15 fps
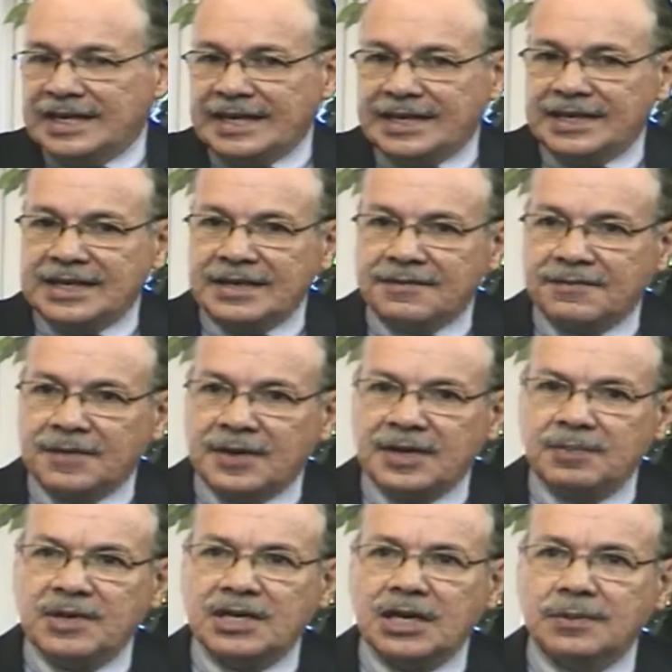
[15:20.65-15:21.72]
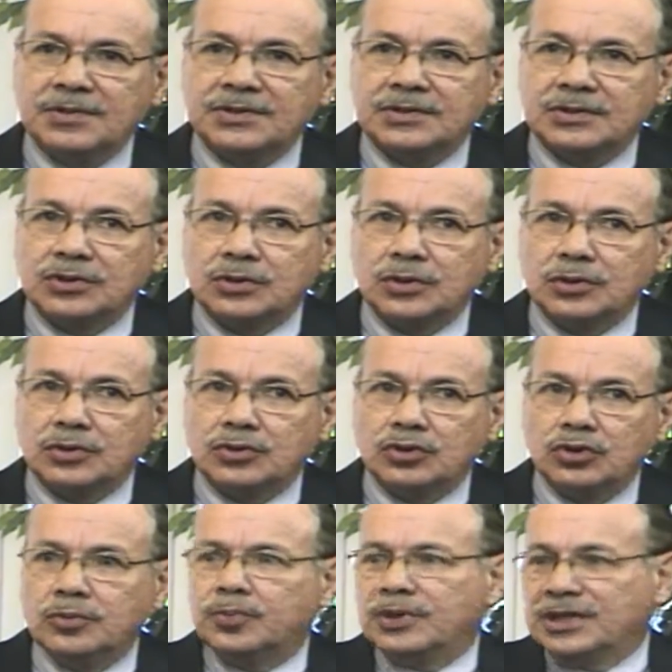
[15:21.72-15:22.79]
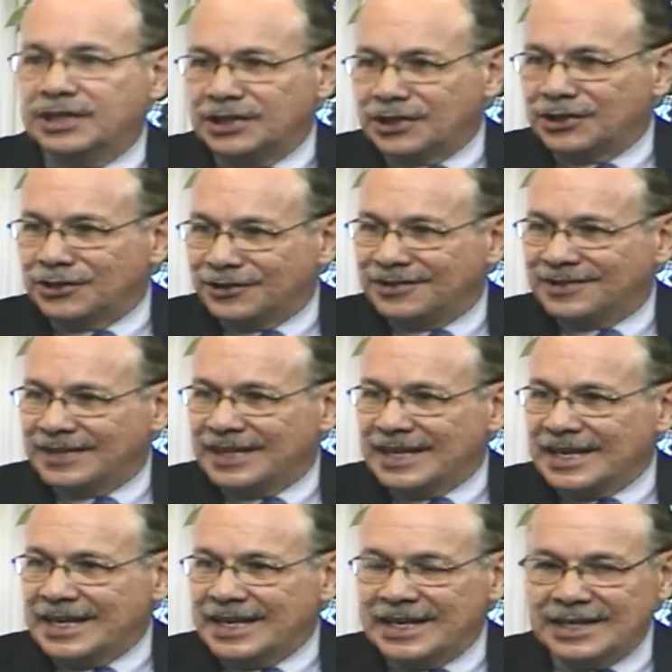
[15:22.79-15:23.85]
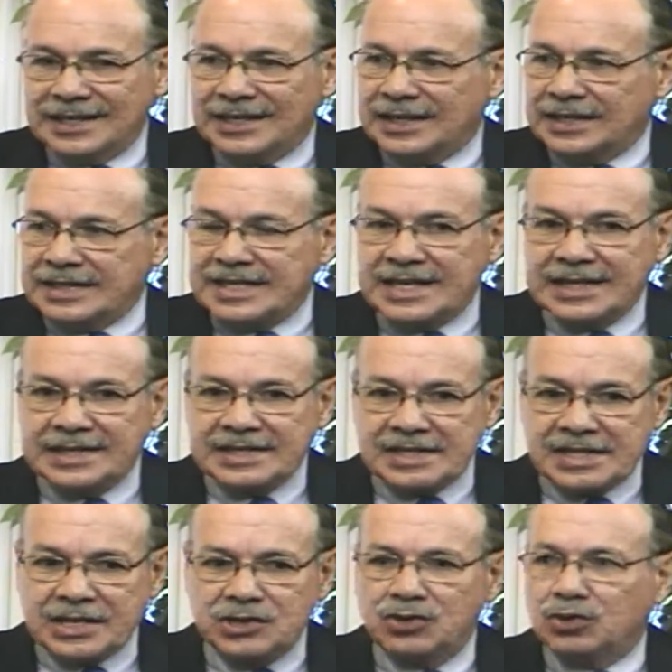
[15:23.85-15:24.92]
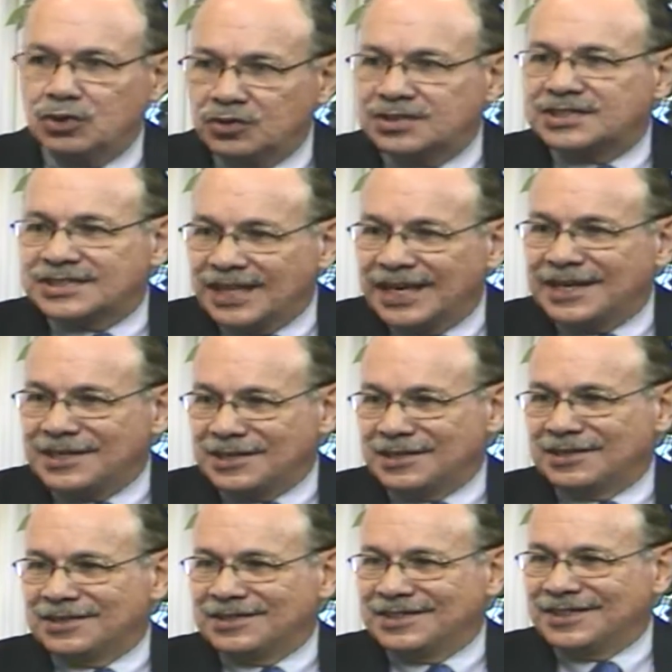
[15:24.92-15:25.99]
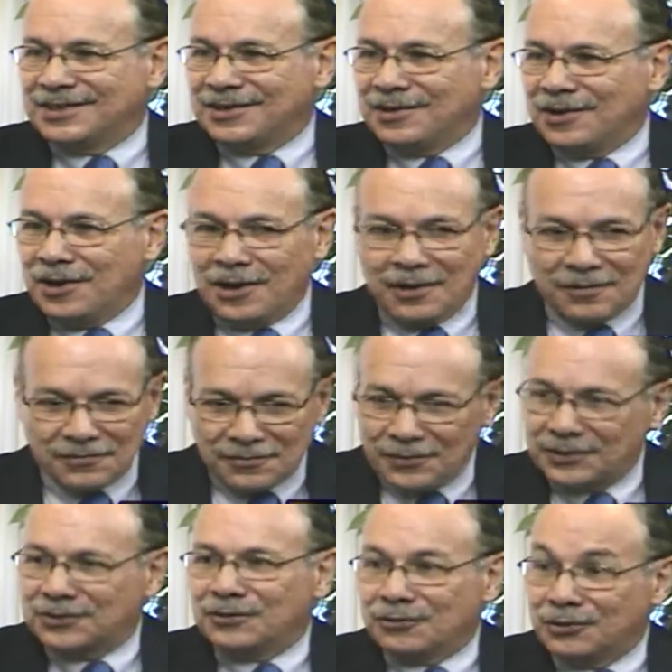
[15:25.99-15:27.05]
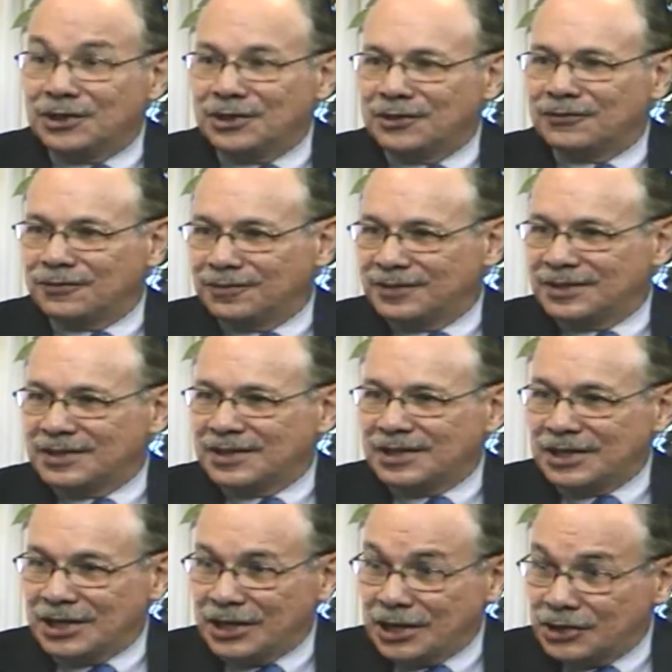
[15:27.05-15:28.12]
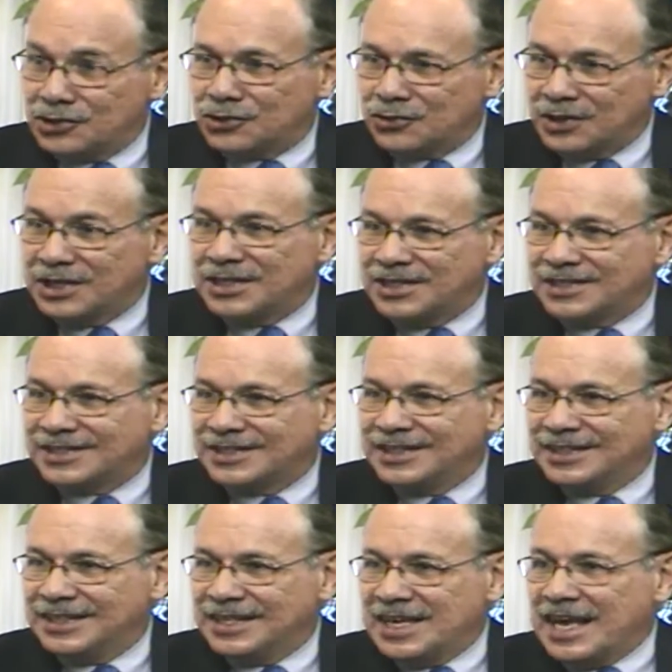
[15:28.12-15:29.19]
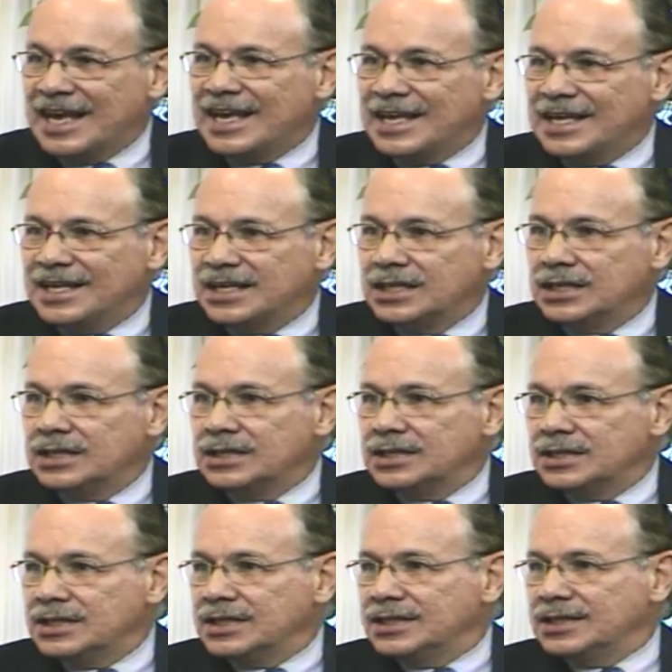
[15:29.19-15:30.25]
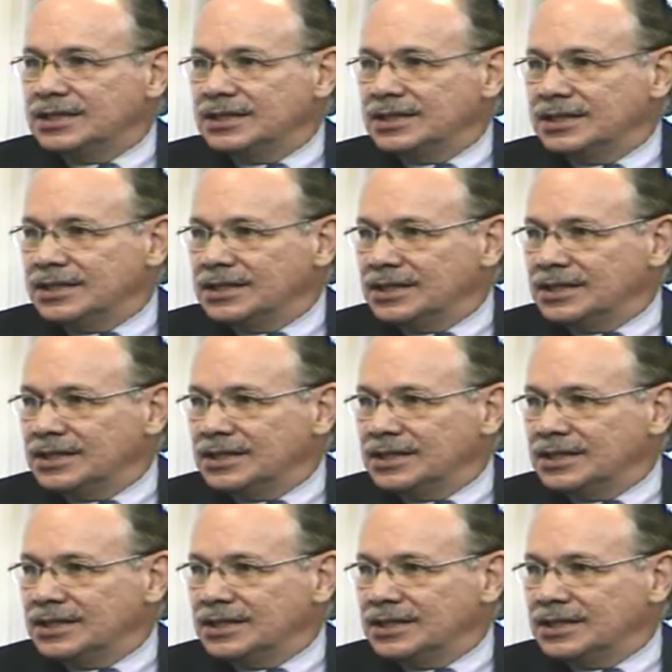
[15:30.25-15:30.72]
If it becomes too political, uh-huh. then then you lose sight, you know, of what the real issue is. And the real issue could be